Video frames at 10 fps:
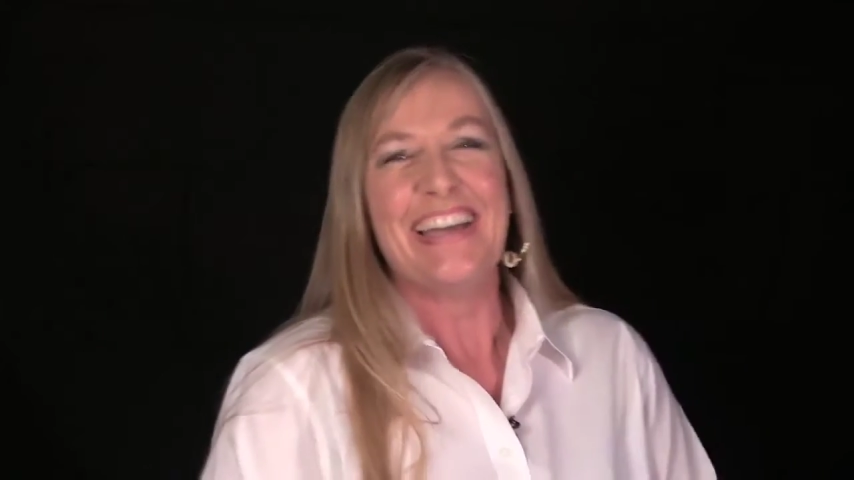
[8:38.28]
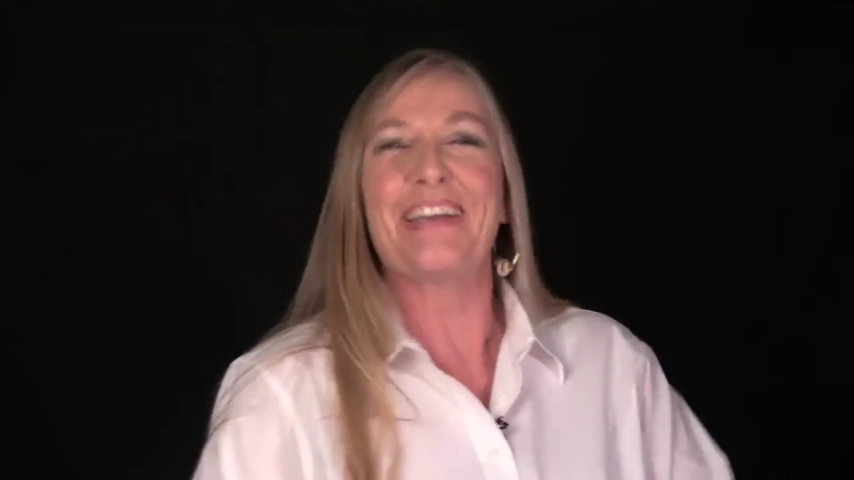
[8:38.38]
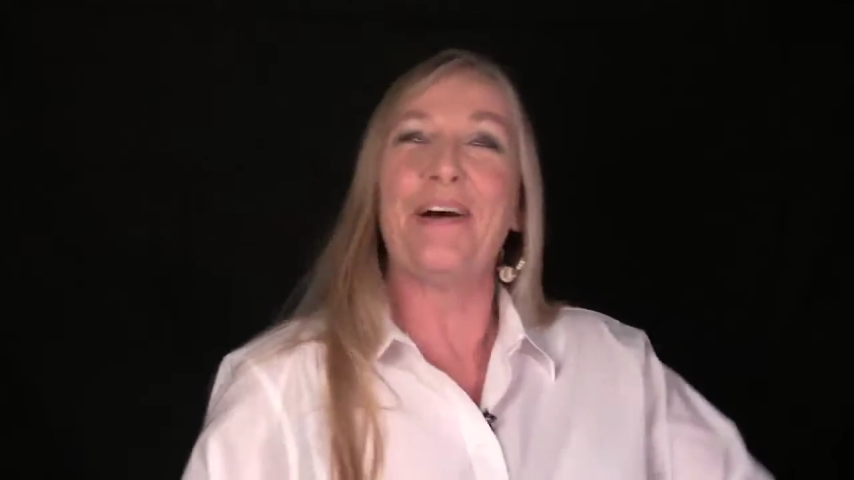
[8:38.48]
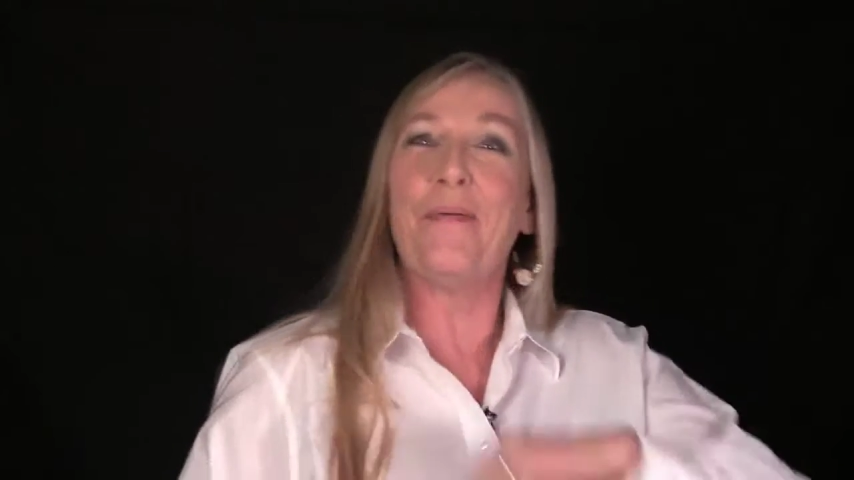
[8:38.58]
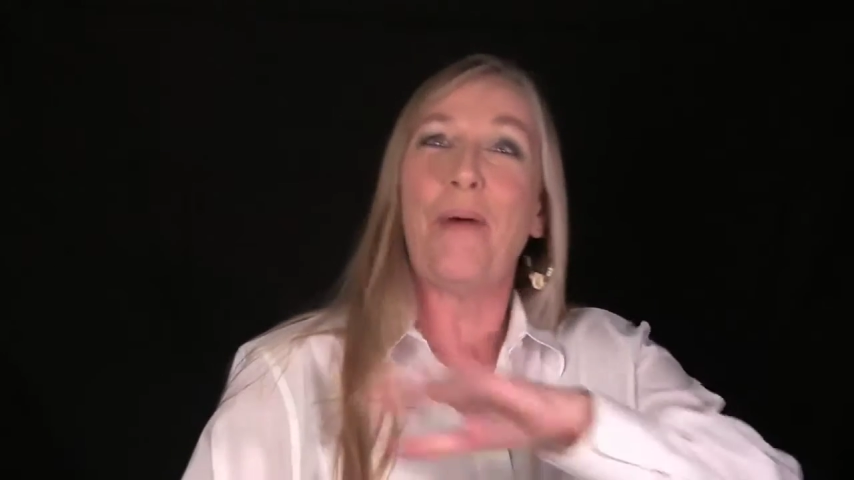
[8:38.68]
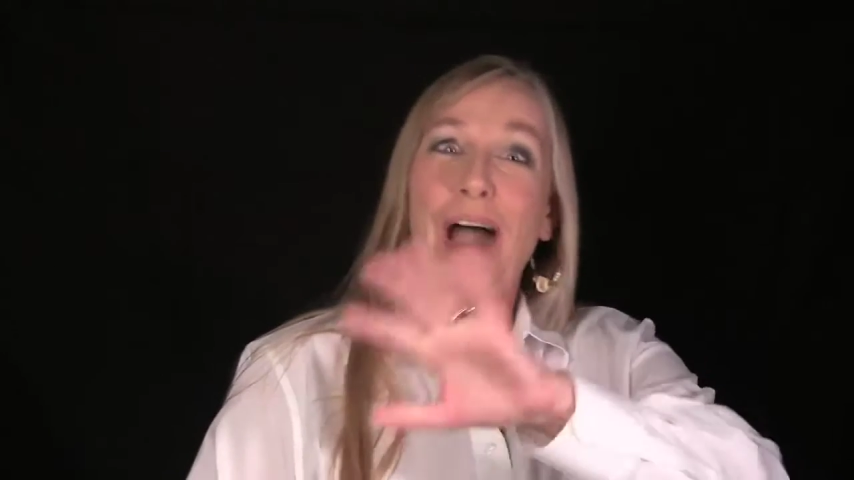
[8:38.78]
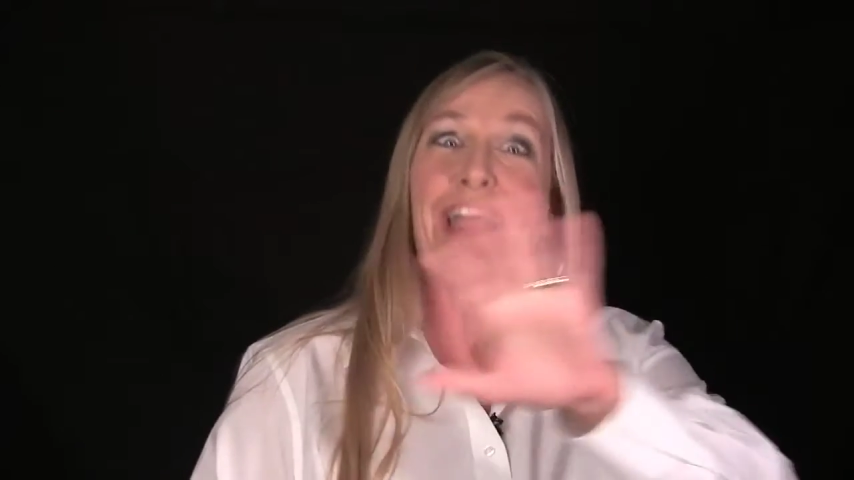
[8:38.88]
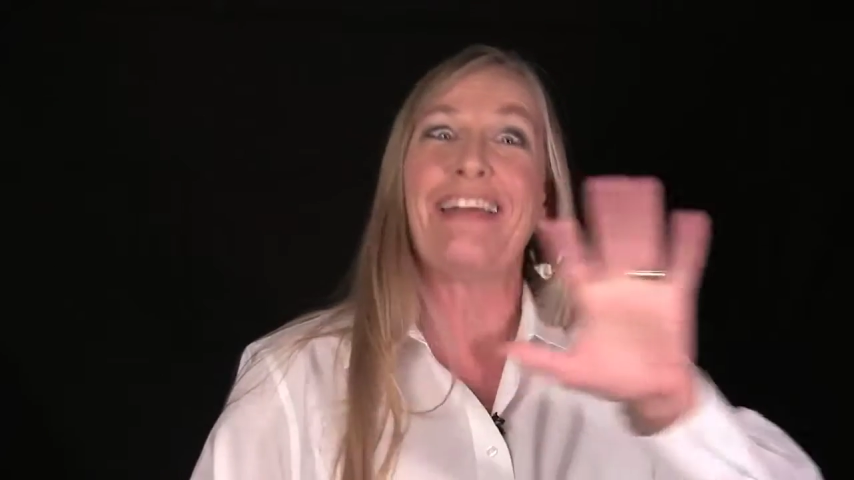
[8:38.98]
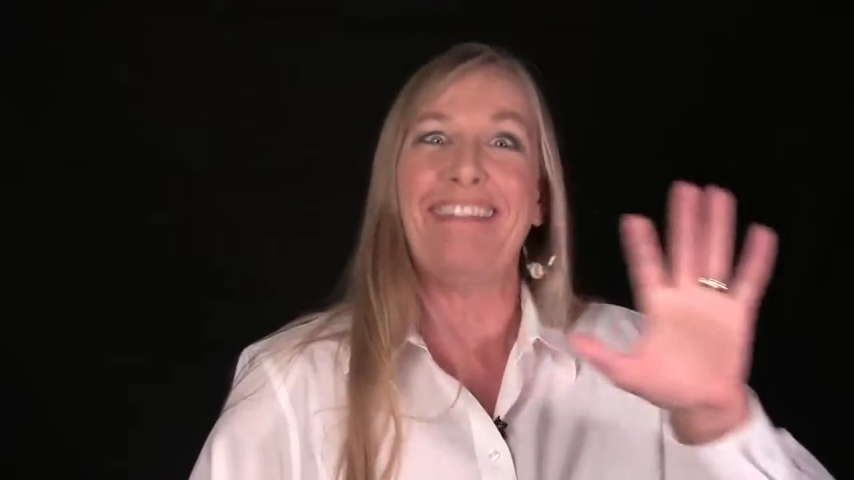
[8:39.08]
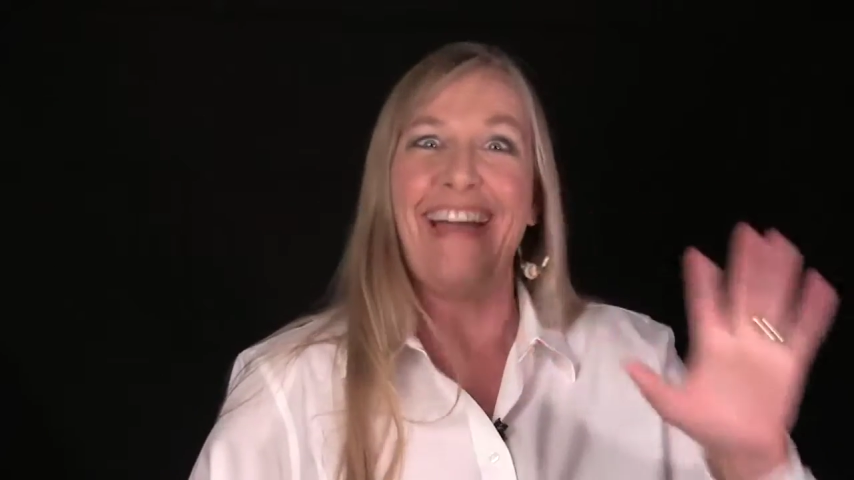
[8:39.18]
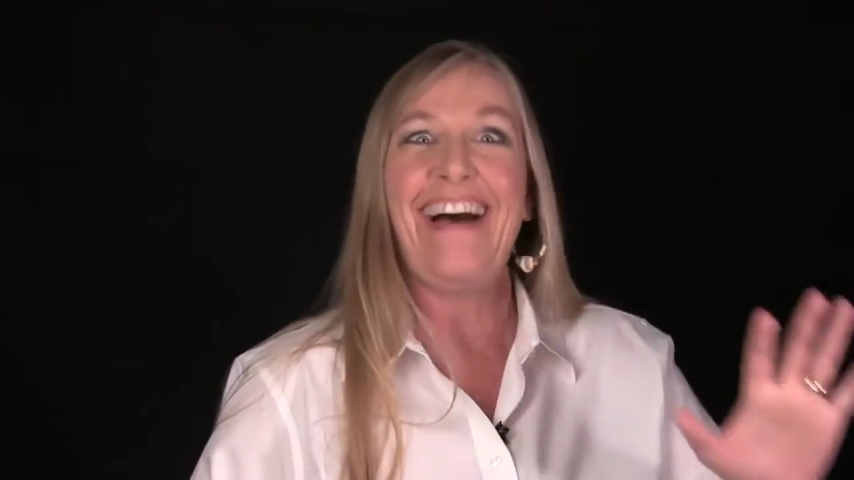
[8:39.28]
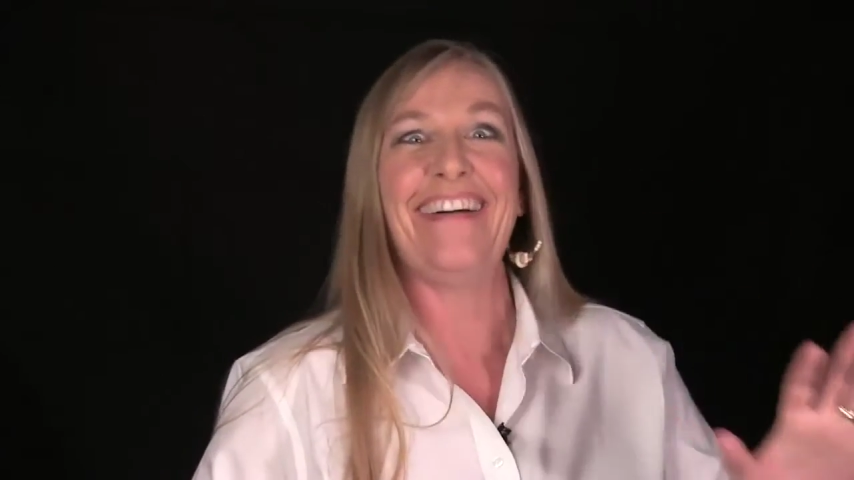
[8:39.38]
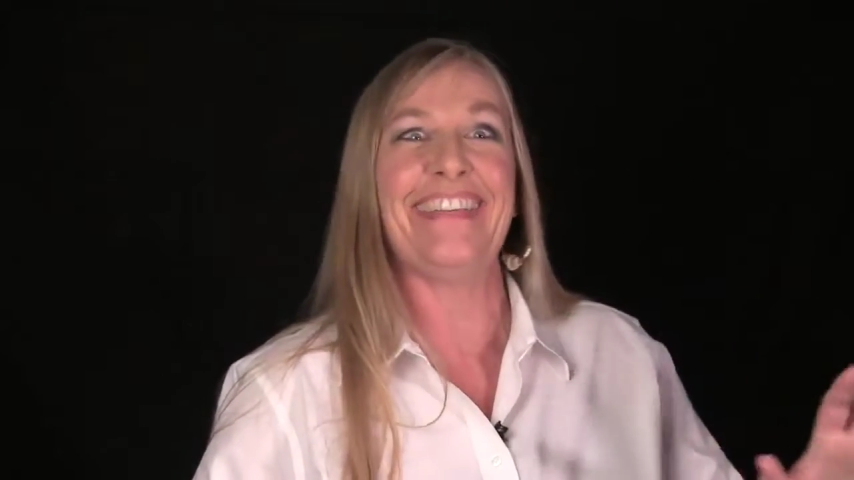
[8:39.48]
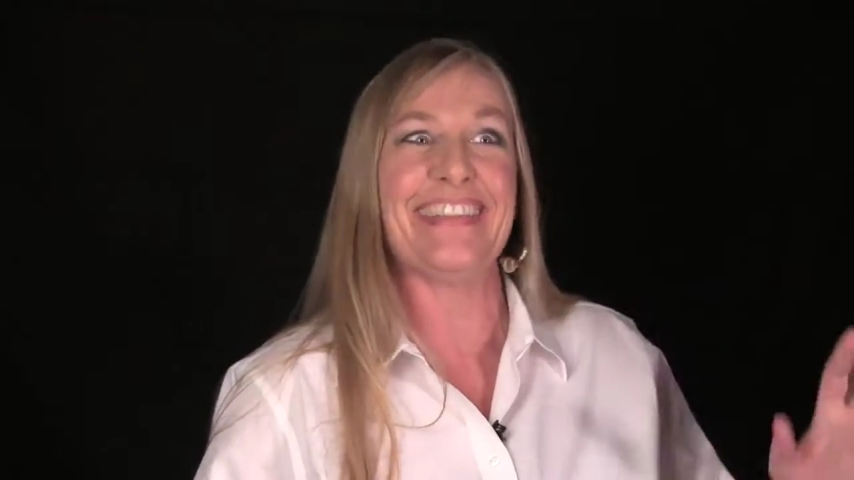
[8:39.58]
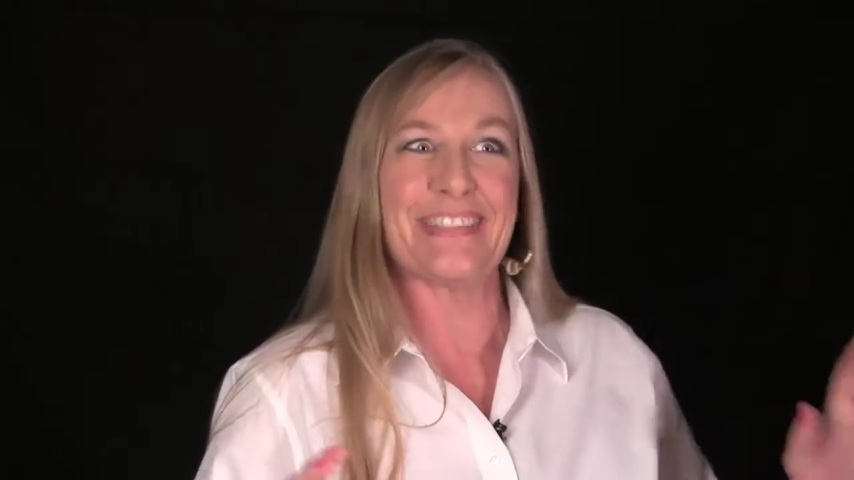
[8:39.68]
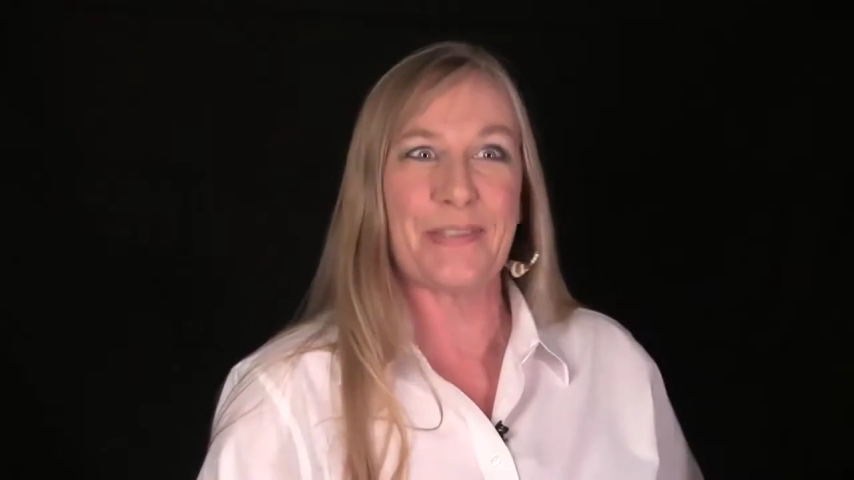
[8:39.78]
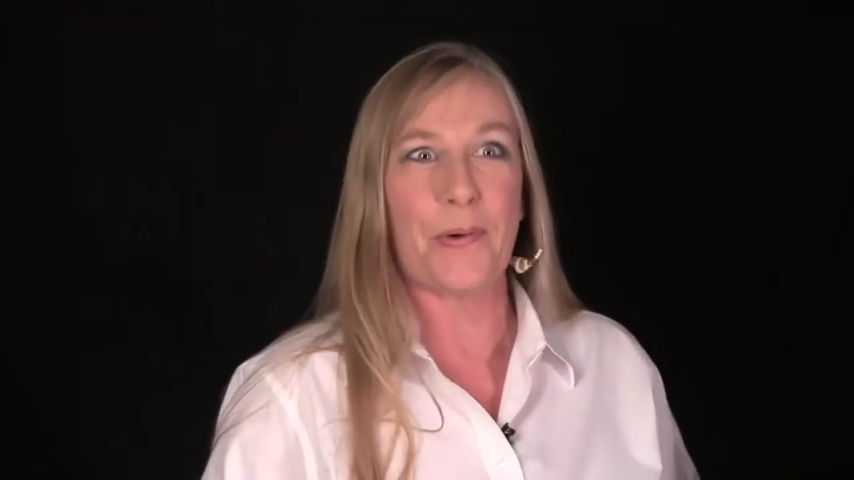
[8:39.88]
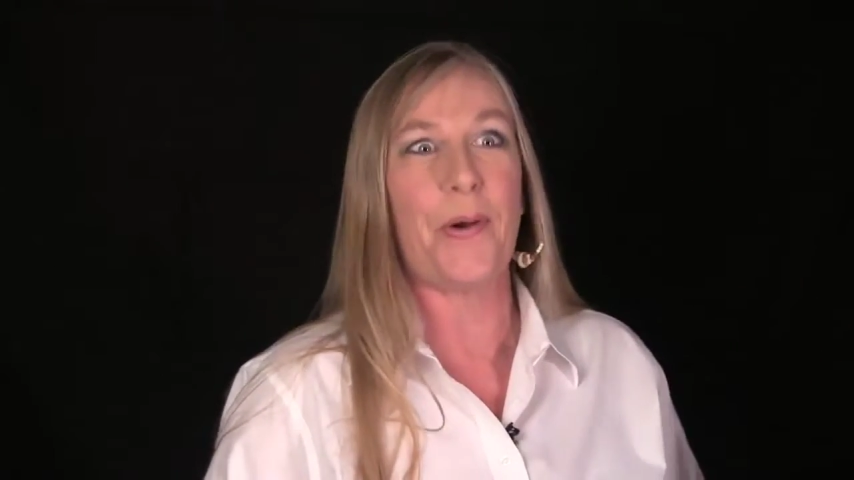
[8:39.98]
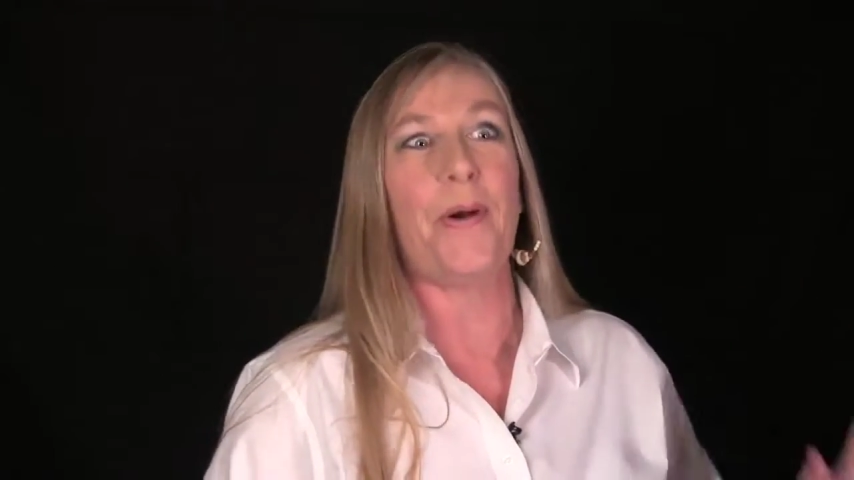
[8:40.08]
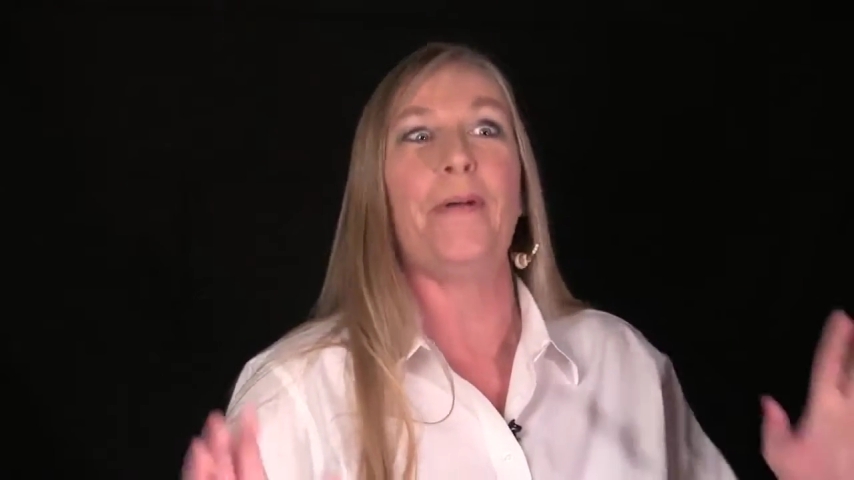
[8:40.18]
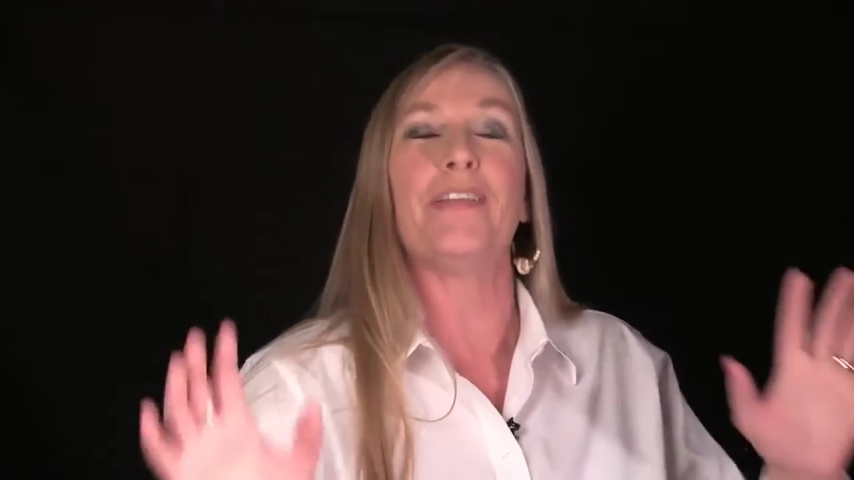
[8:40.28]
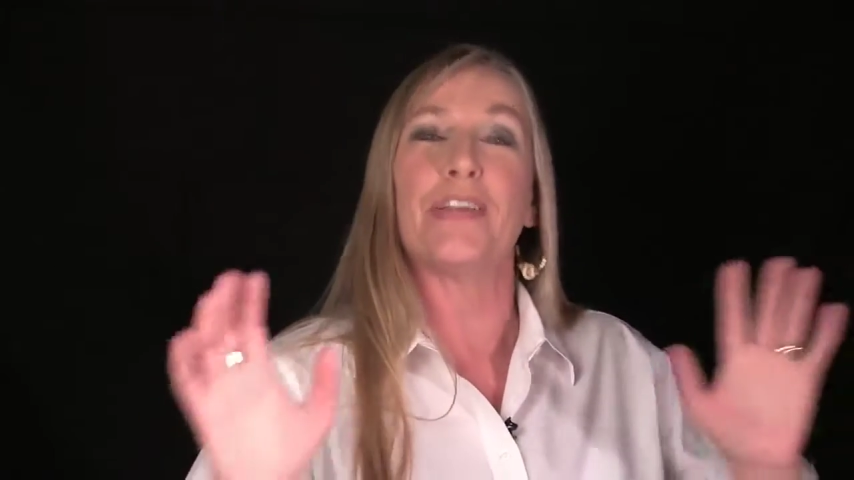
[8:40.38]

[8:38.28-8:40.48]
Go walk around the store,